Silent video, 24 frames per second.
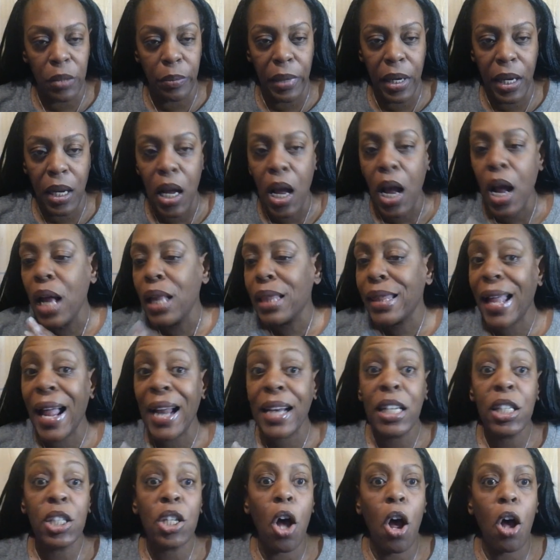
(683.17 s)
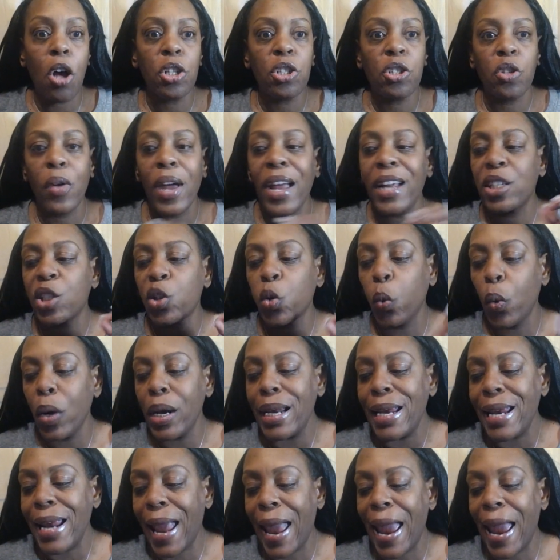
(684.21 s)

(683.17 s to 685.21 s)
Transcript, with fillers: that is also a 28